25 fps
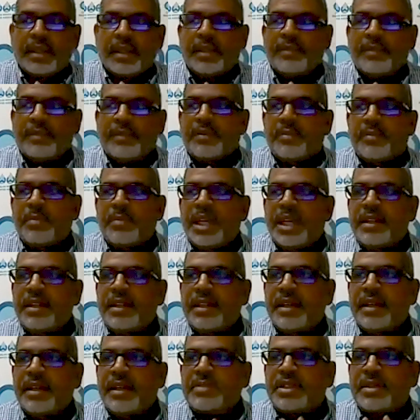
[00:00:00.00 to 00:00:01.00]
For many of
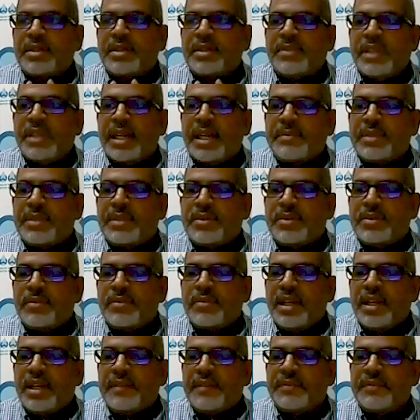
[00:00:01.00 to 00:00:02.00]
them, sometimes it's only
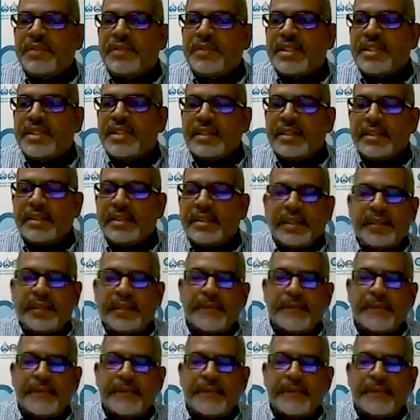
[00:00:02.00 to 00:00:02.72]
half day Saturday.